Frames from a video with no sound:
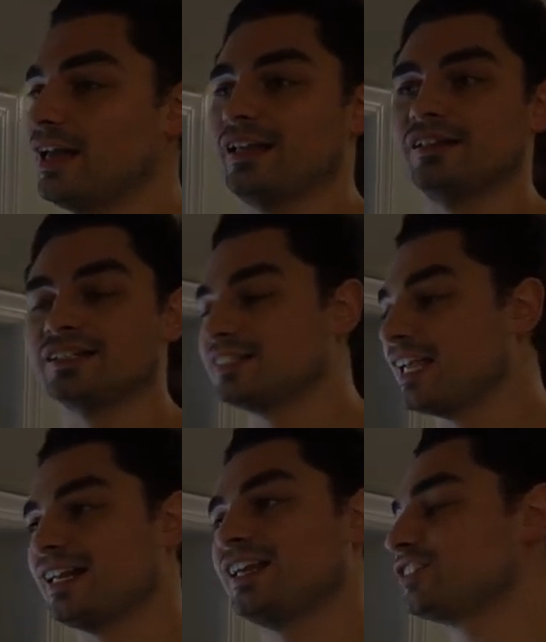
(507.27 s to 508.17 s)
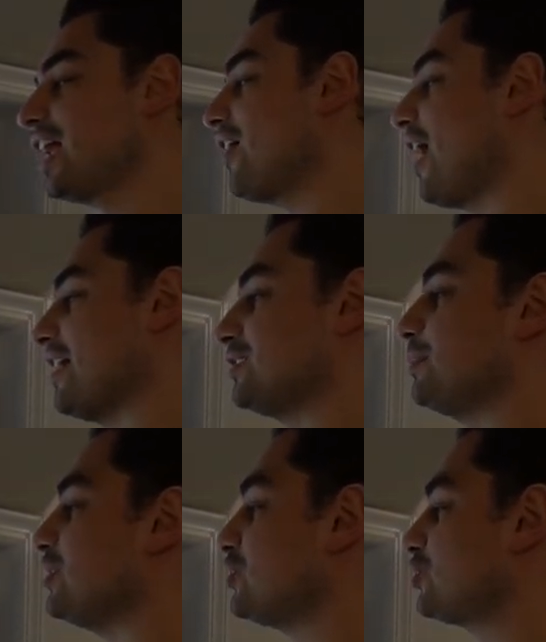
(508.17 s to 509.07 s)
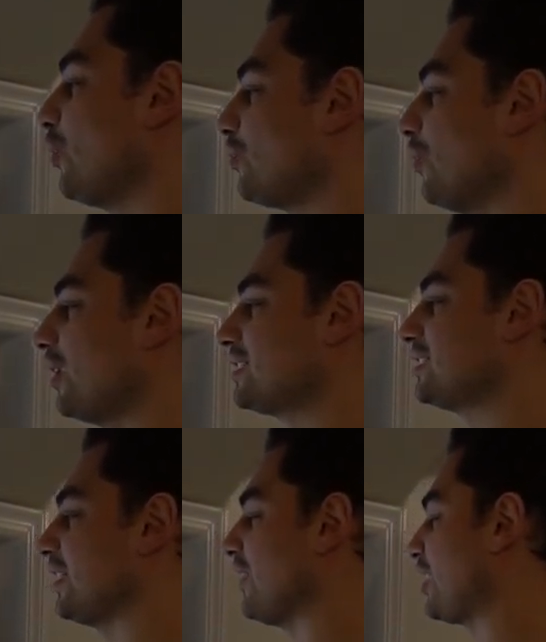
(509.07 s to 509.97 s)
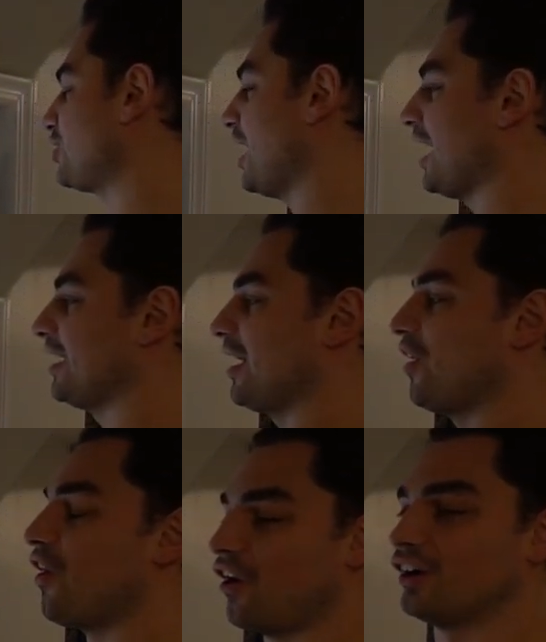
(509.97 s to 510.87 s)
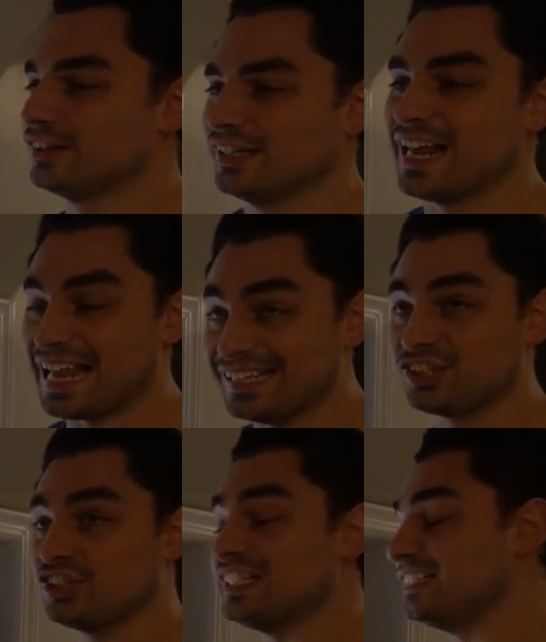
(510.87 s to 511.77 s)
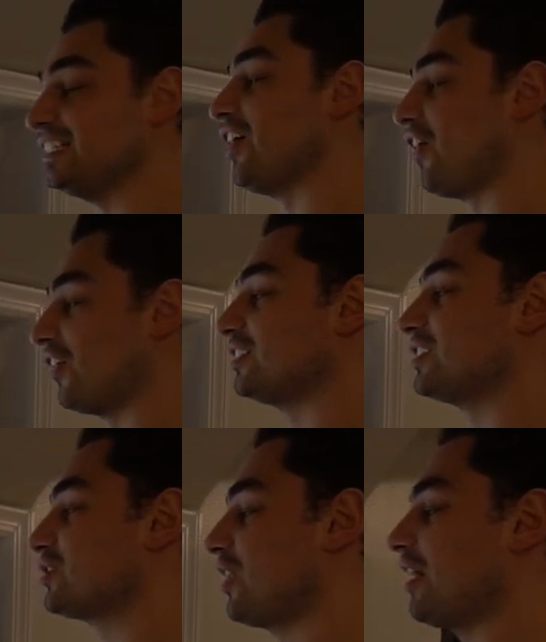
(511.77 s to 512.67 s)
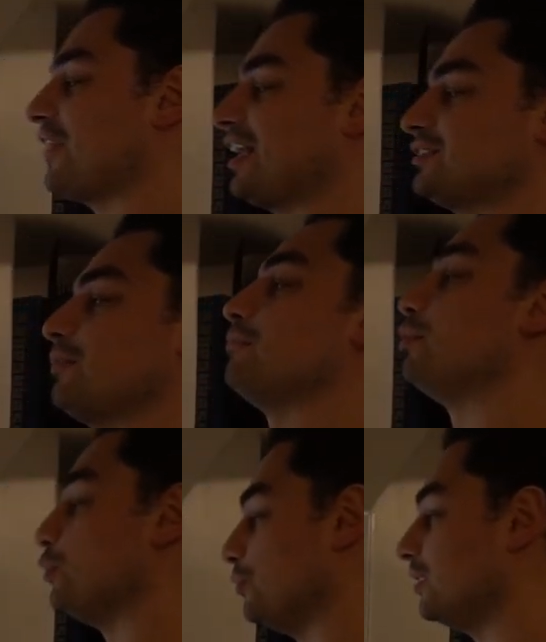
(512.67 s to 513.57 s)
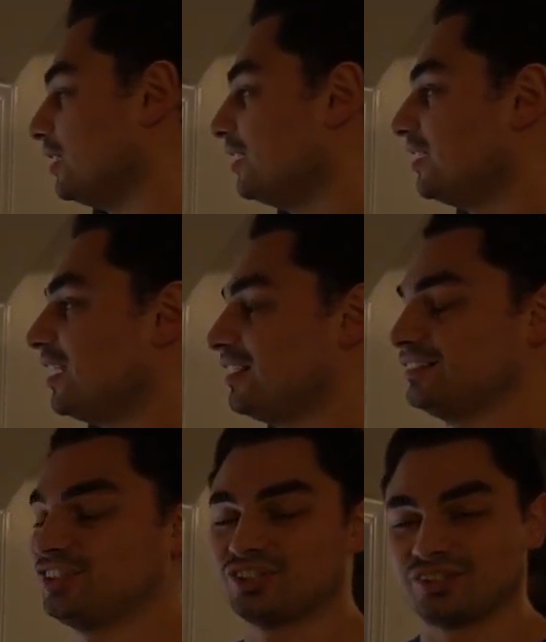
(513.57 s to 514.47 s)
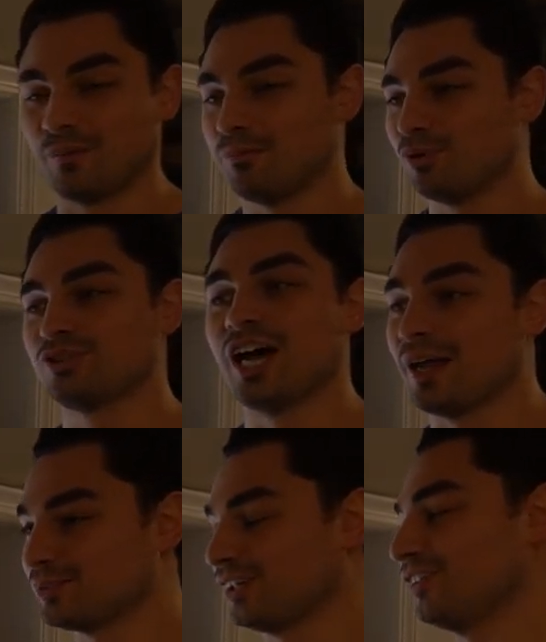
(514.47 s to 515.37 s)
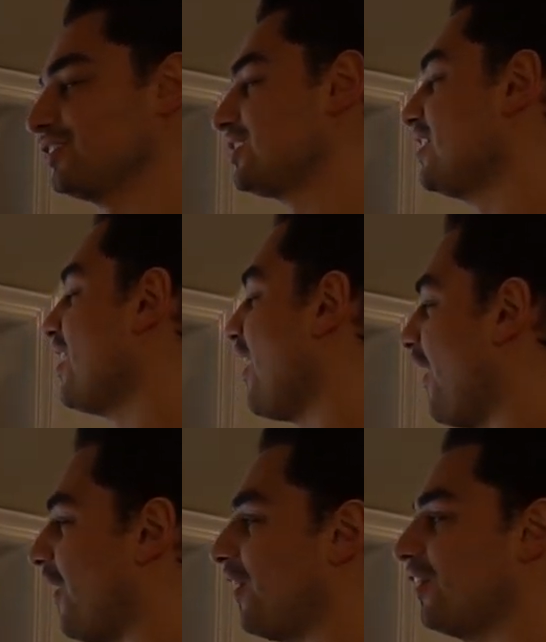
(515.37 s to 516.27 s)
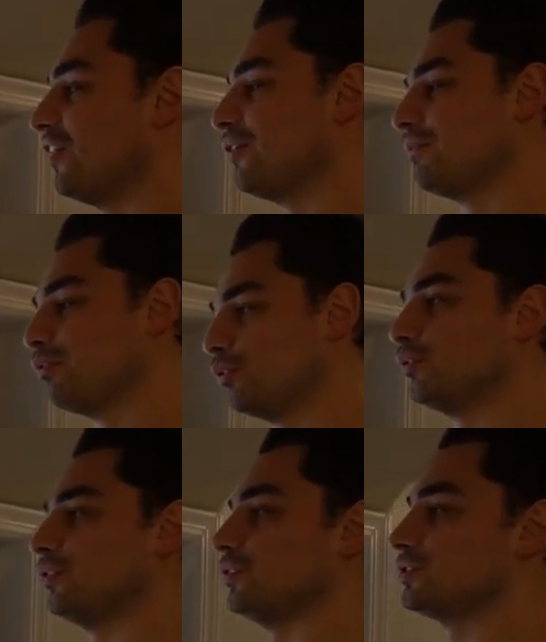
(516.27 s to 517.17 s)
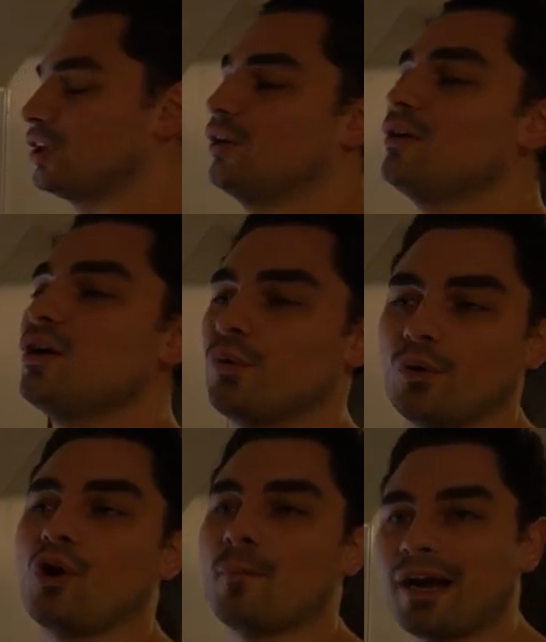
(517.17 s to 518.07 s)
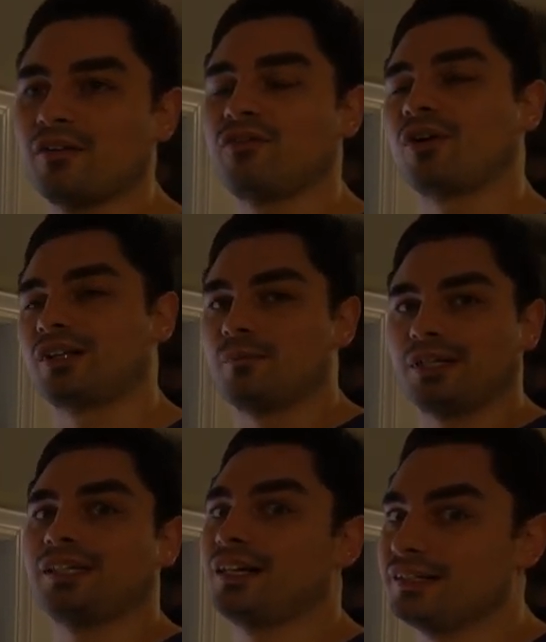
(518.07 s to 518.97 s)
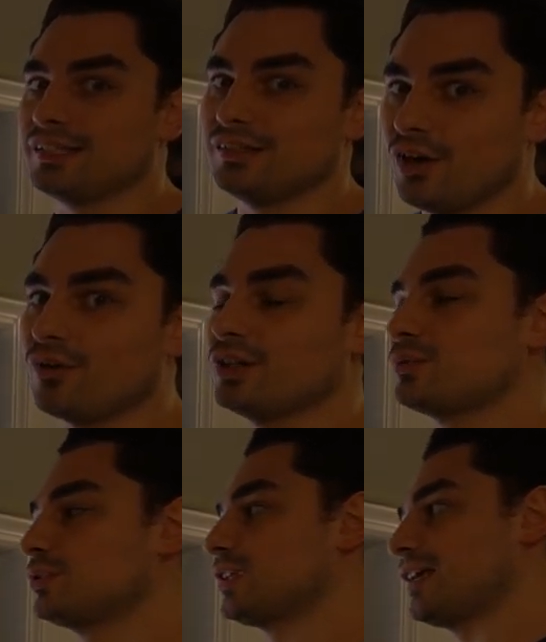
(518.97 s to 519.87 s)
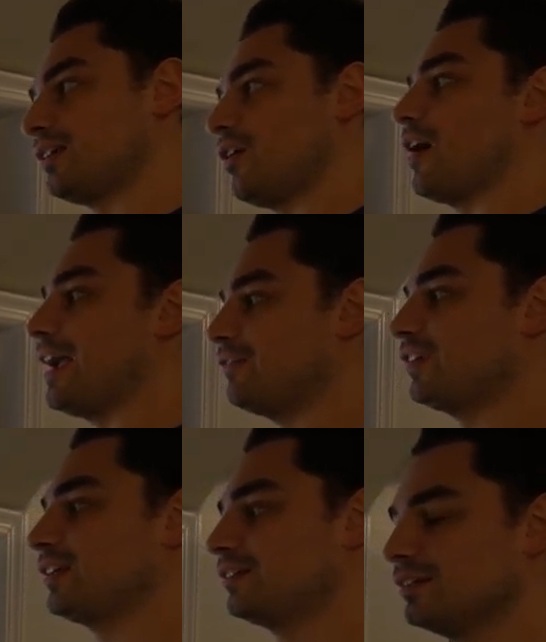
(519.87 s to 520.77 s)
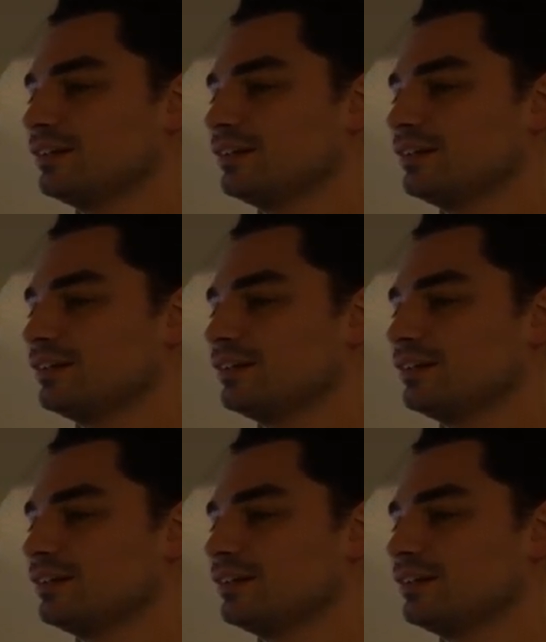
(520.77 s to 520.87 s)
In this day and age now, it's been so long since I've actually had a hard, an HDD, a hard disk drive as a boot. Just the boot times on those are brutal. So we were going back and forth and the big thing that he did notice was like, you know, hey Vic,